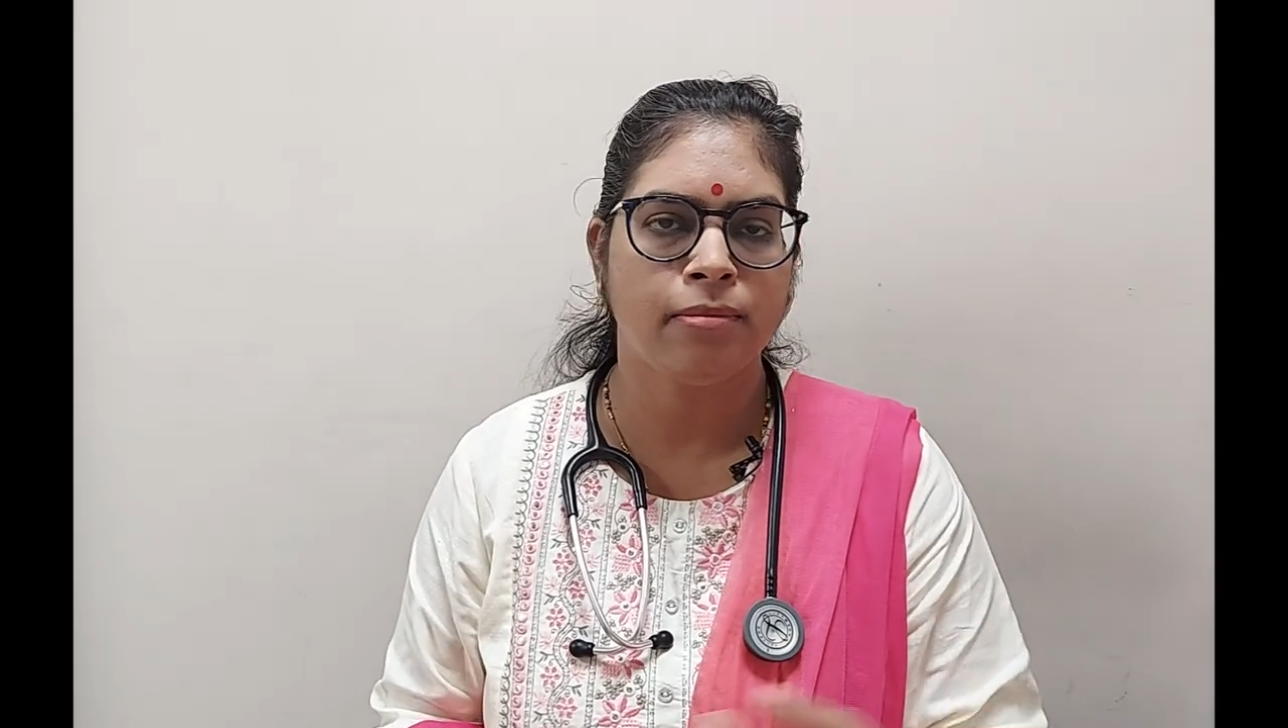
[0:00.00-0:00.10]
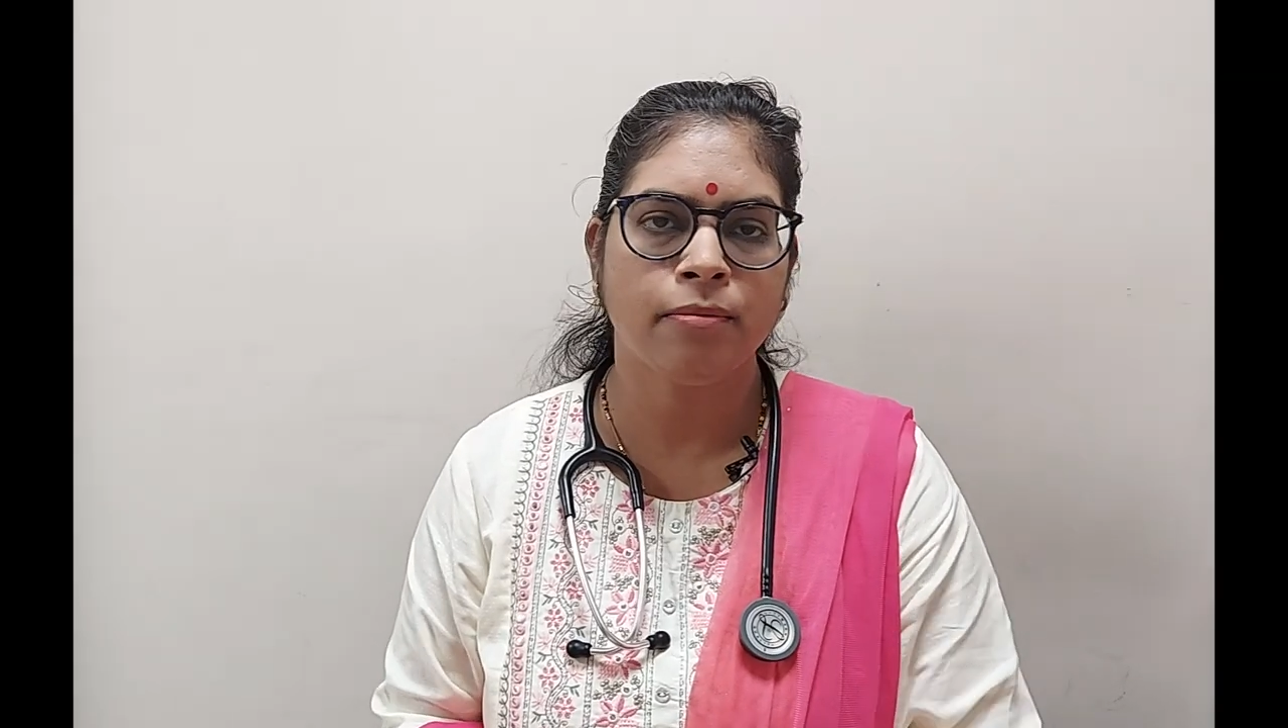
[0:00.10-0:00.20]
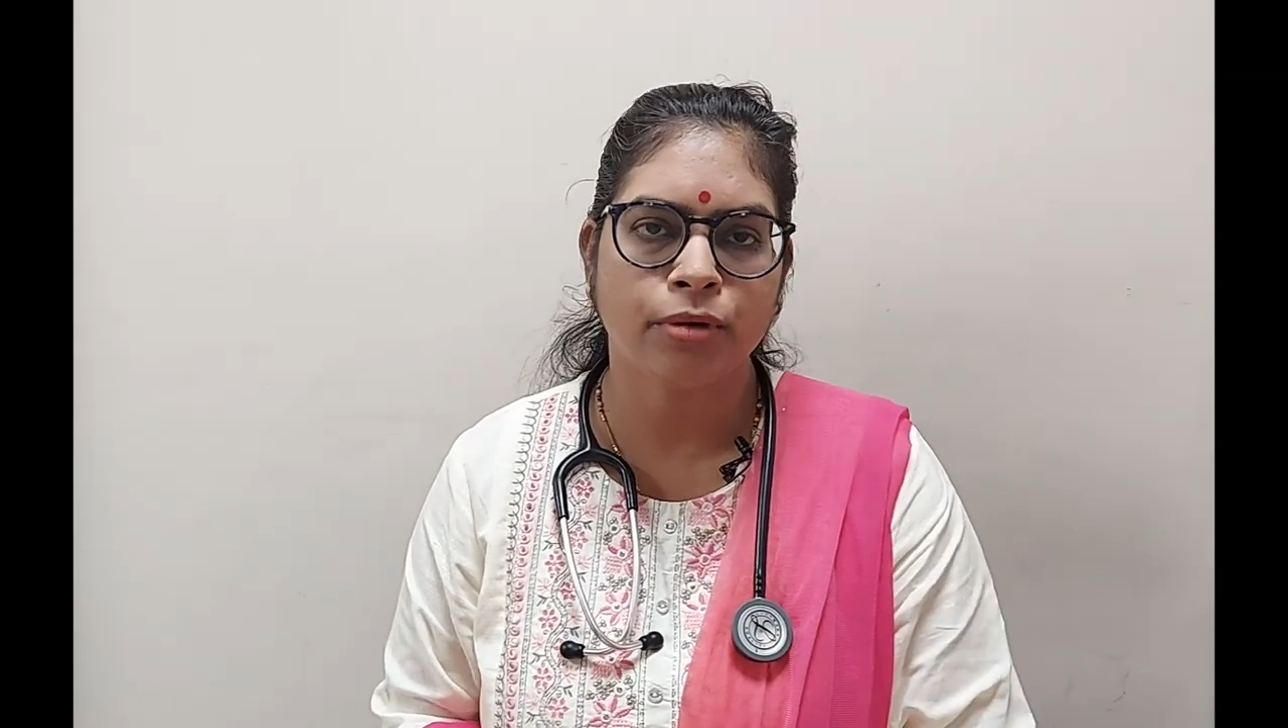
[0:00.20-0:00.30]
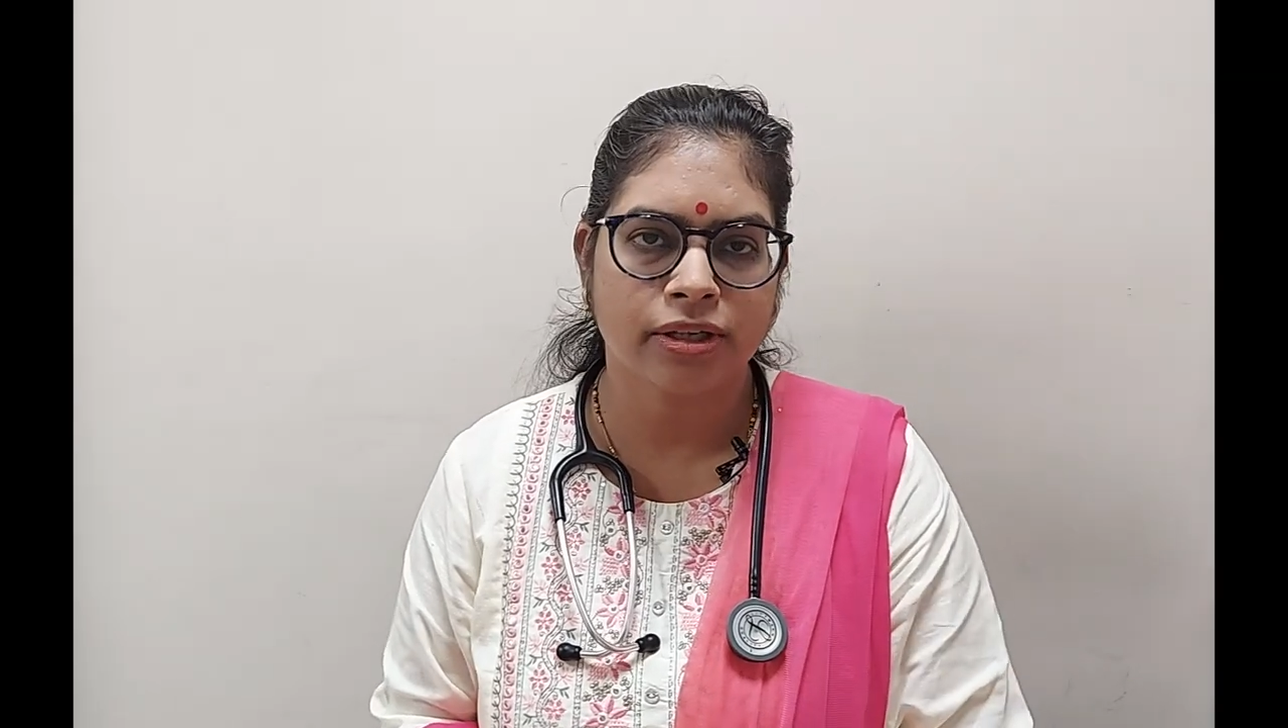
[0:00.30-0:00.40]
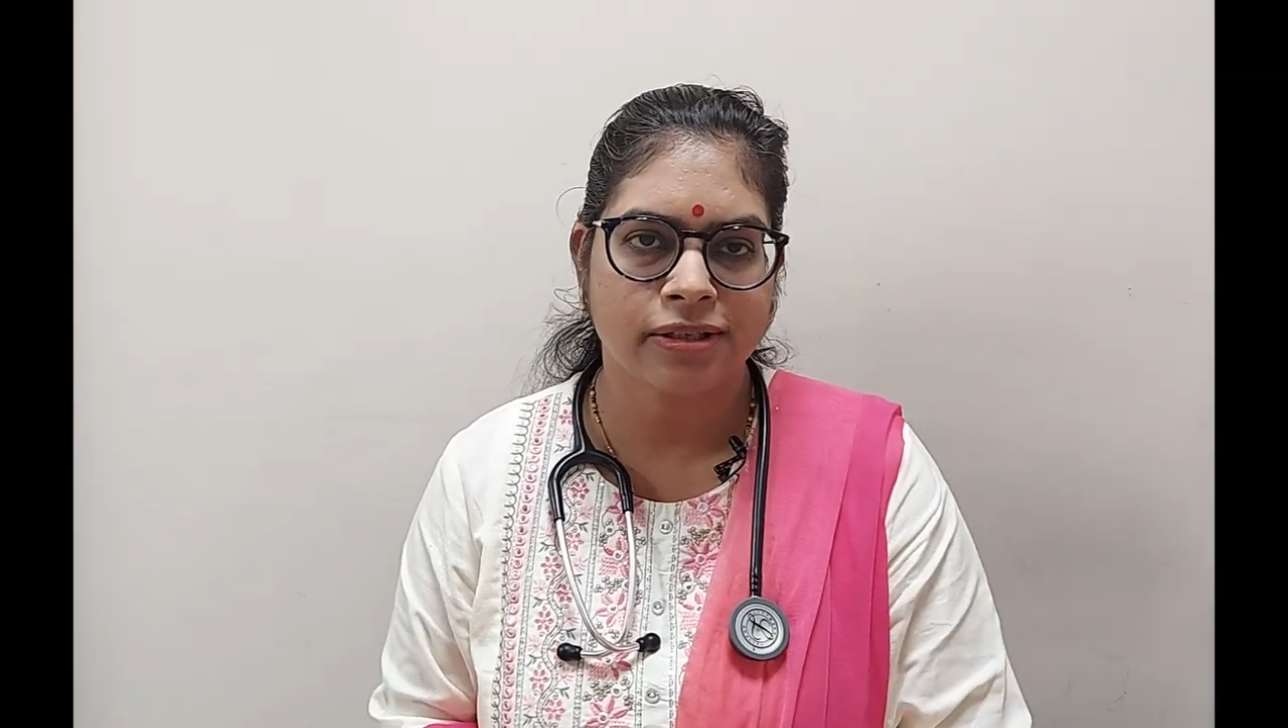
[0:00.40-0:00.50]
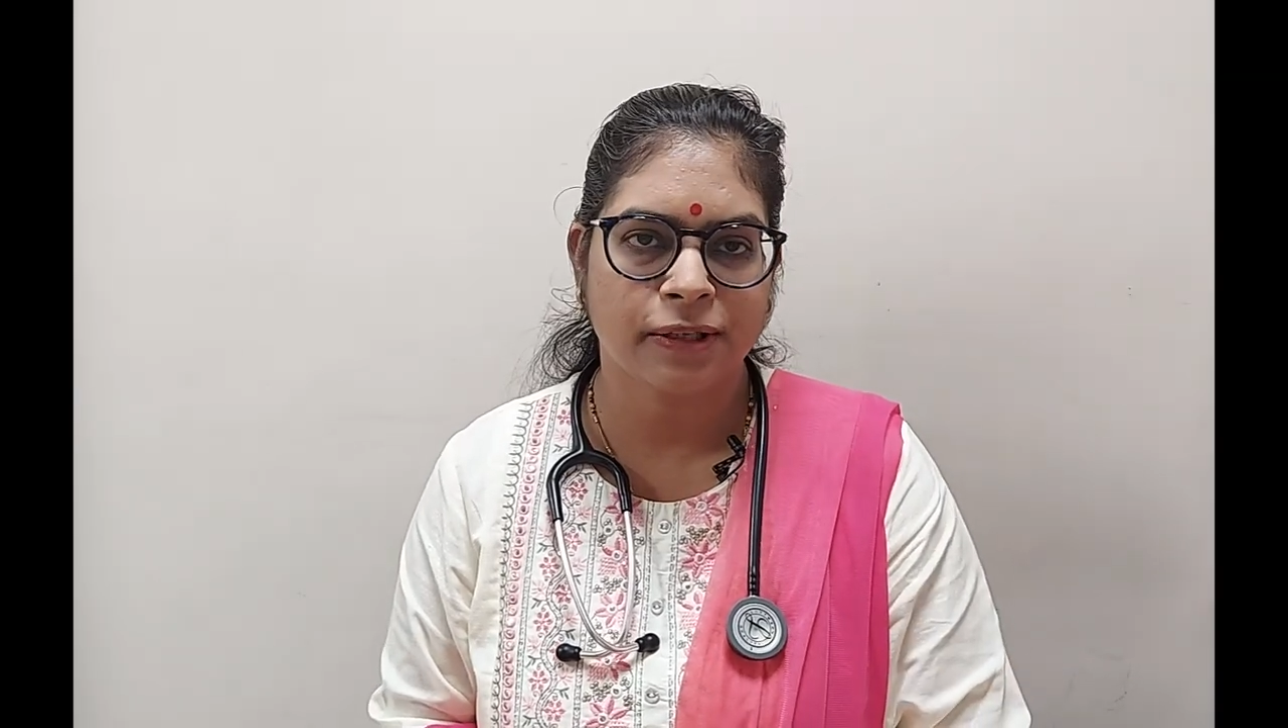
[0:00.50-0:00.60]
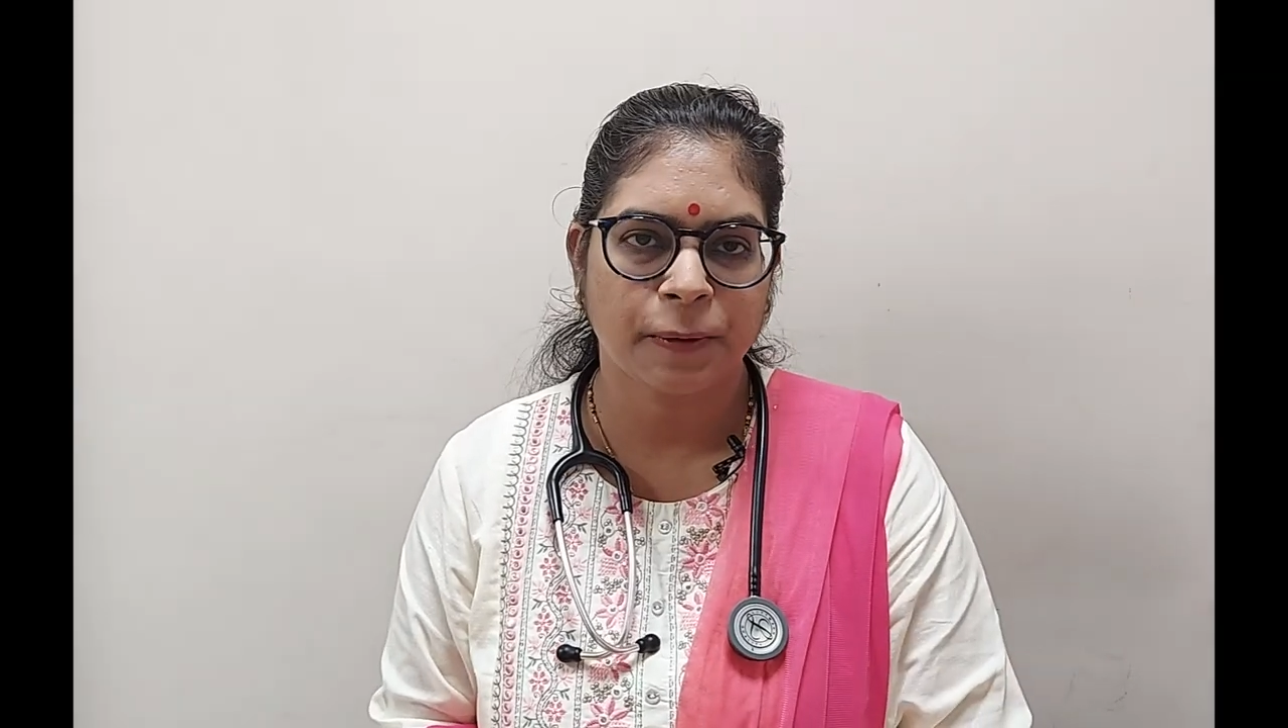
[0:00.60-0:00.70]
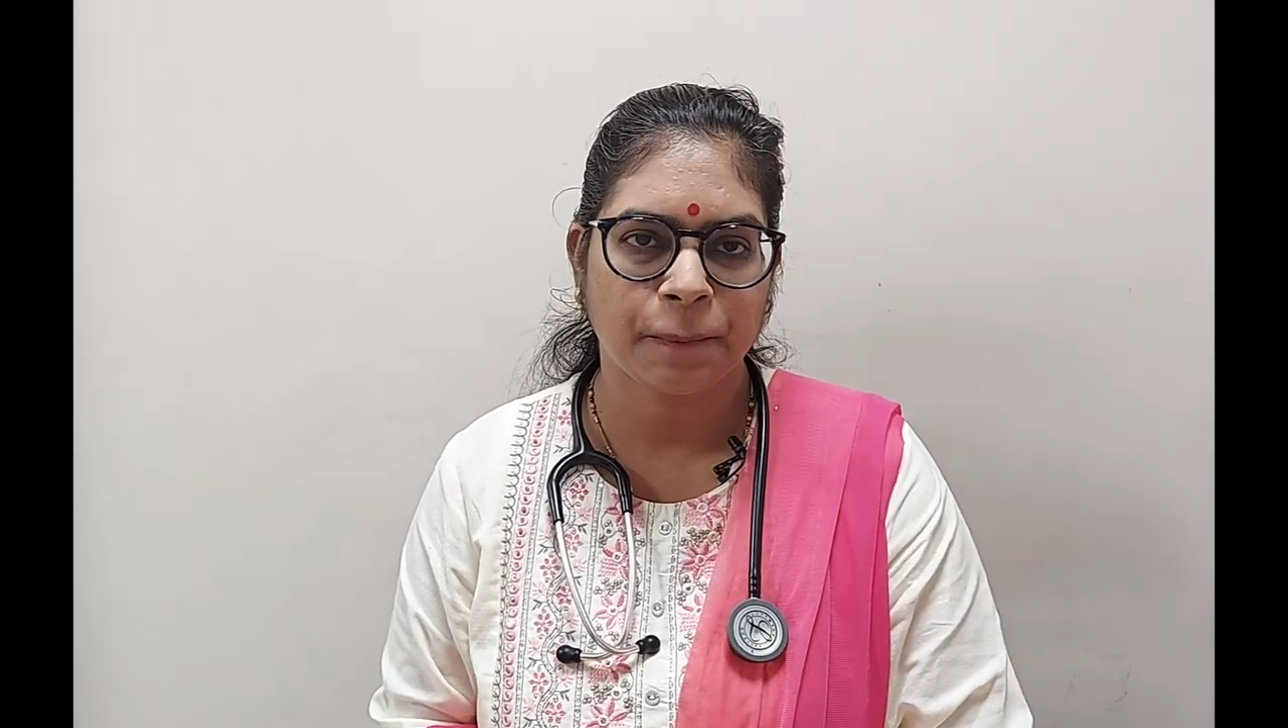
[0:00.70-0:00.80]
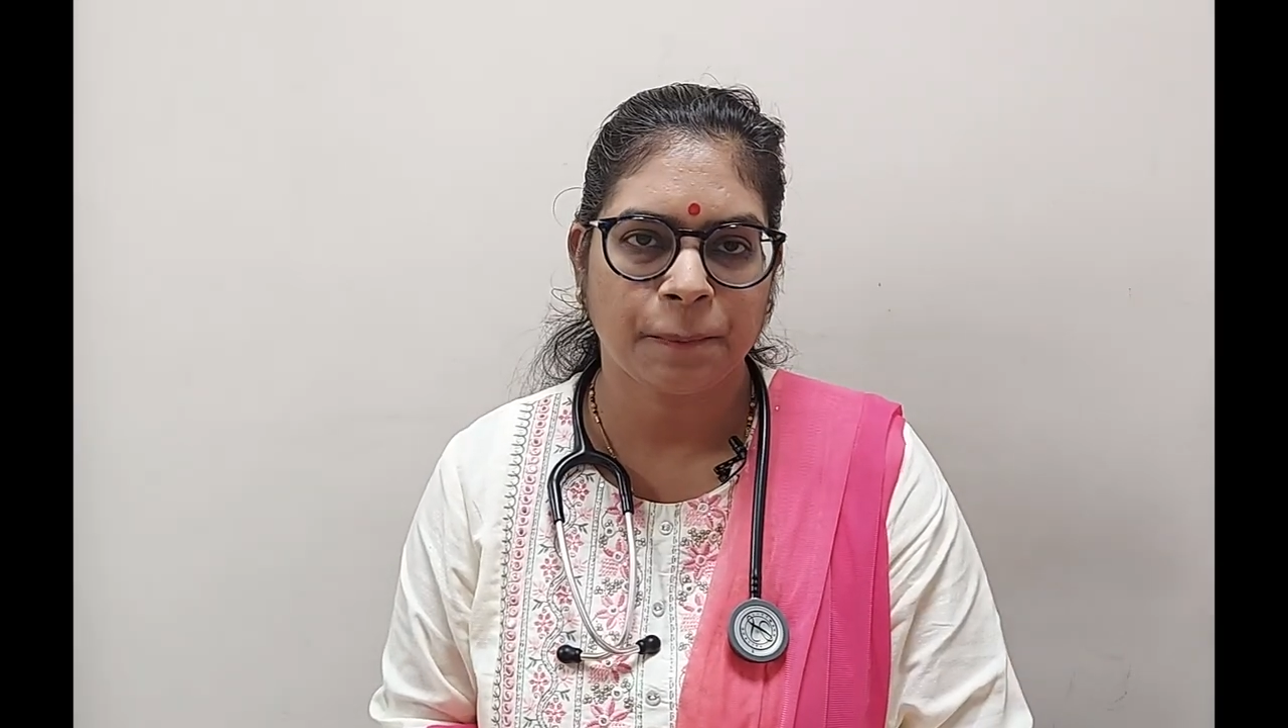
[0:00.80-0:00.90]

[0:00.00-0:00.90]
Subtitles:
members?